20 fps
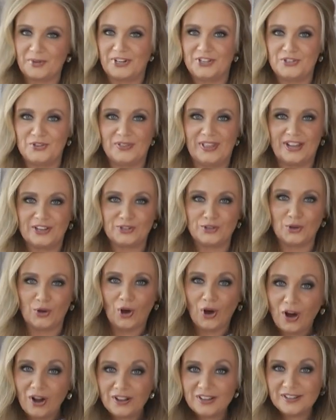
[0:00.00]
I'm gonna do that to
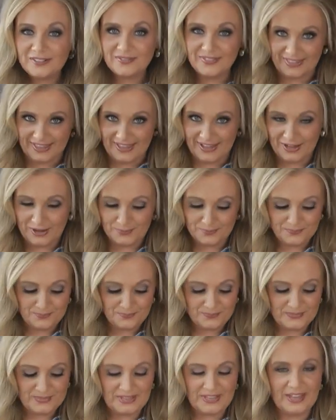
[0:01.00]
all of them
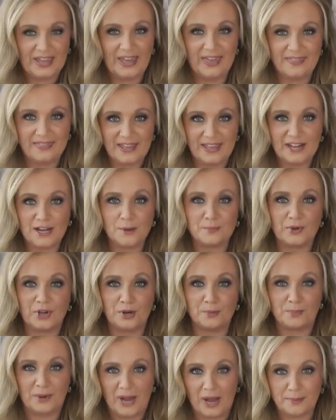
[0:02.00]
and then I'm
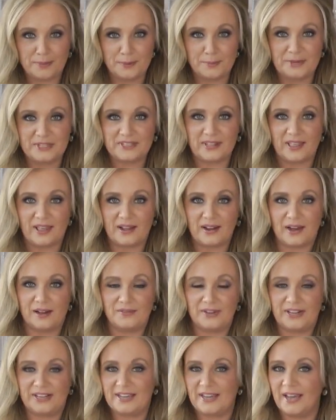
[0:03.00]
gonna pop them into that
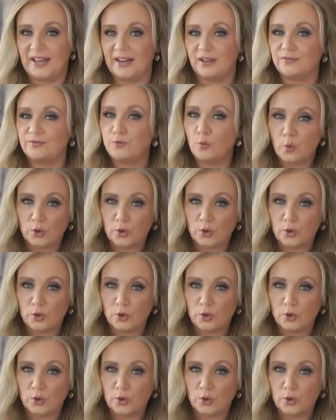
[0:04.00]
oven again at